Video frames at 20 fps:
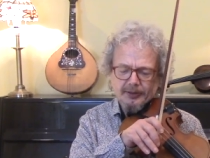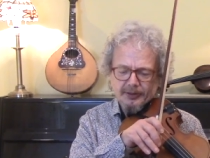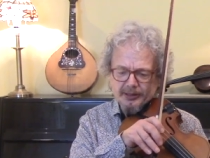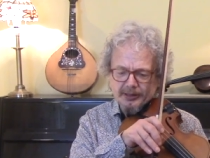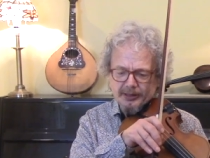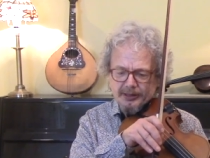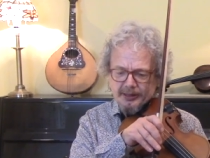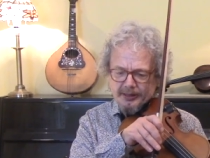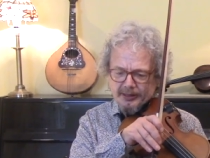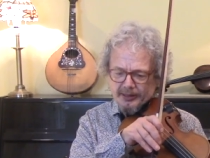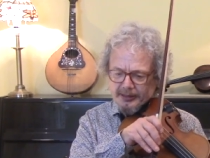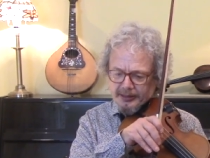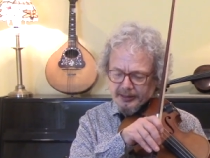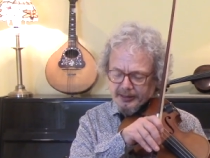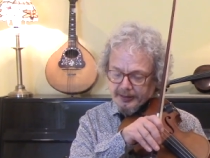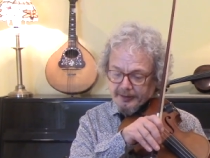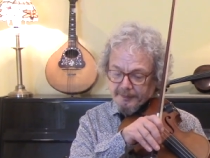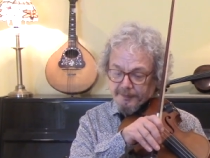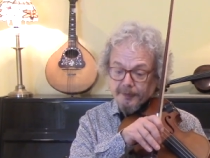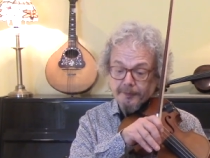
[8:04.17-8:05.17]
The,
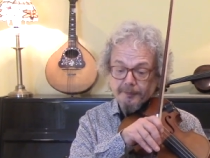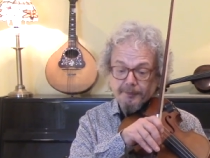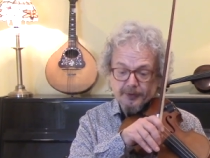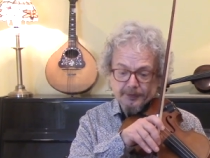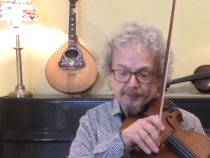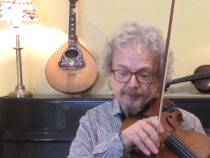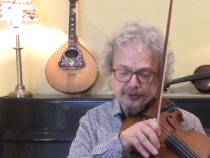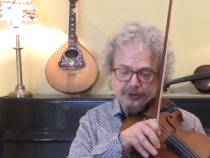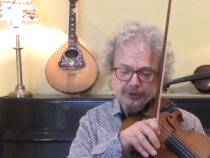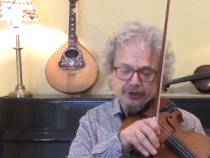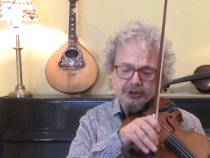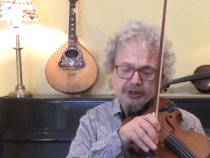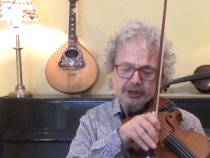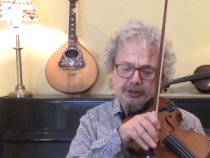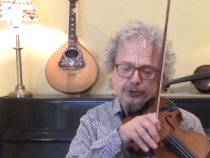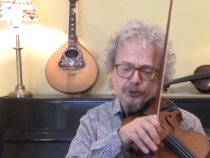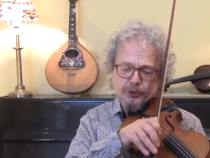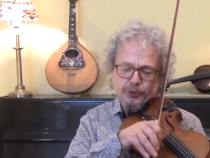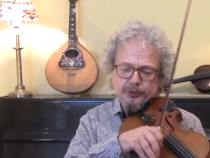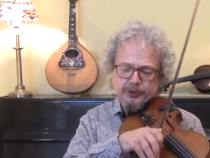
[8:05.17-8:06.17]
uh, for, for, for the
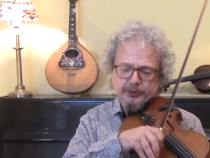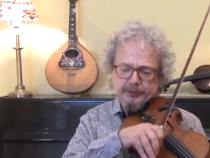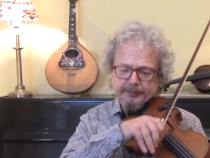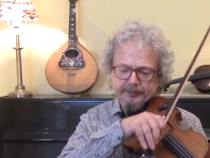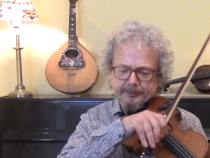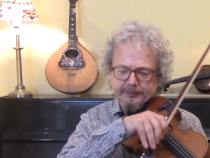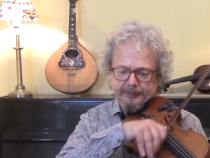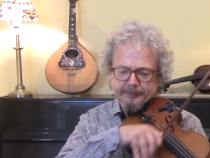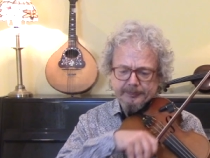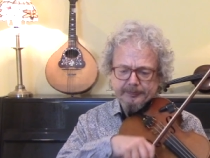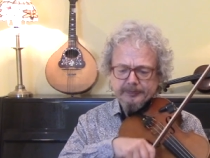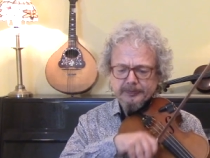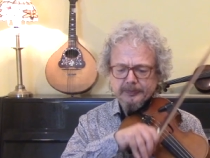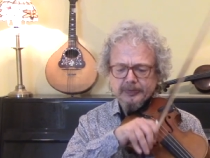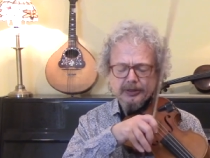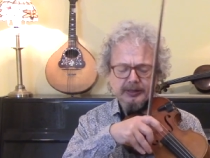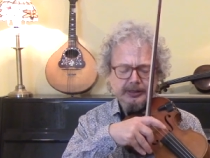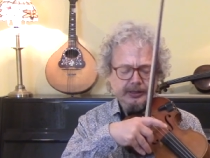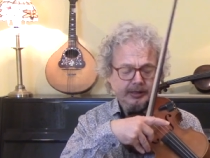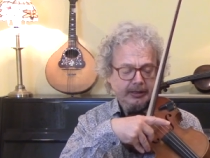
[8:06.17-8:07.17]
G chord,
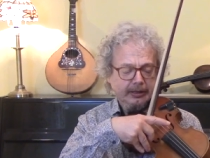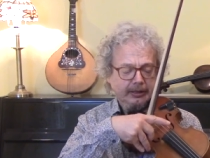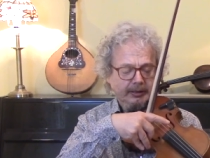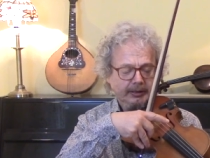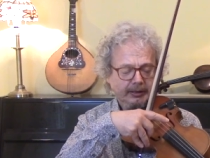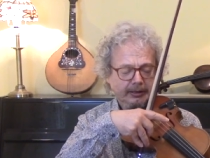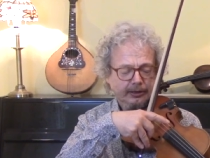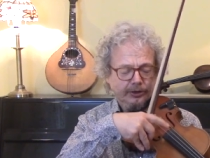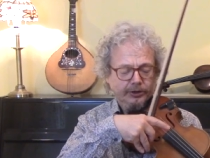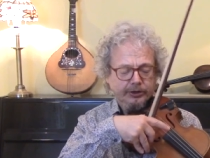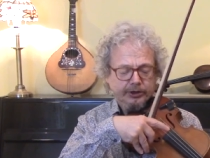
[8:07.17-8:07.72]
the